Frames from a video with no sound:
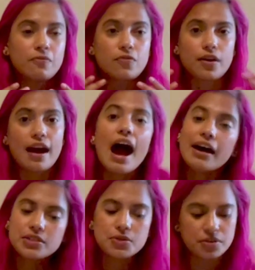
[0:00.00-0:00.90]
for a
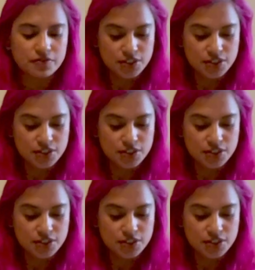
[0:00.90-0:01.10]
household of